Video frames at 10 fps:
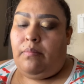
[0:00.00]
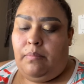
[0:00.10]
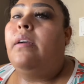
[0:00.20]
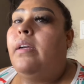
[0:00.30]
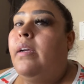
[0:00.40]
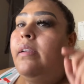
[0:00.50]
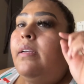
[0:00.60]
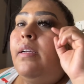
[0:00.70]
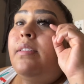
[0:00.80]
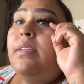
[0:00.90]
Alright, you
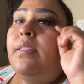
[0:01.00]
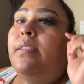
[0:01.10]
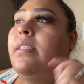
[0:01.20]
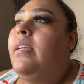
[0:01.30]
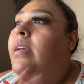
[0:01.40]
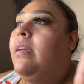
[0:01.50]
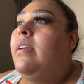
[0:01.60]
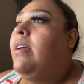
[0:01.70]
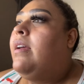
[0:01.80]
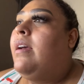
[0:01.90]
guys can see
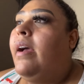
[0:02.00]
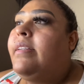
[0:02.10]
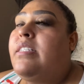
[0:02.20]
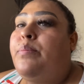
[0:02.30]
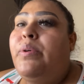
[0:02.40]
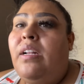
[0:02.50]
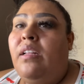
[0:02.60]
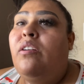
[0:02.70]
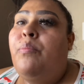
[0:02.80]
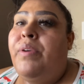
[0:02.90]
I just put a
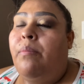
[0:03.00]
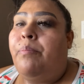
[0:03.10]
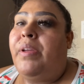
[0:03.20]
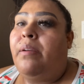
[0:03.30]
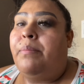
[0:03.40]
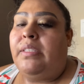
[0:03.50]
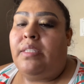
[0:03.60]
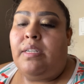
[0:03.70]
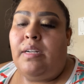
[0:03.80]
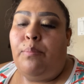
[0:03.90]
little bit of
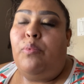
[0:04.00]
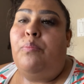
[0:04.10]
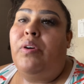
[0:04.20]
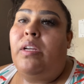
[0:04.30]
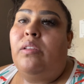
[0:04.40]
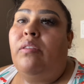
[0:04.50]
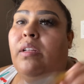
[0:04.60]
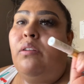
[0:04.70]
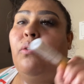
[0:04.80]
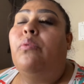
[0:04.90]
pigmented, un poquito de
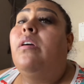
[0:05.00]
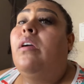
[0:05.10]
glue.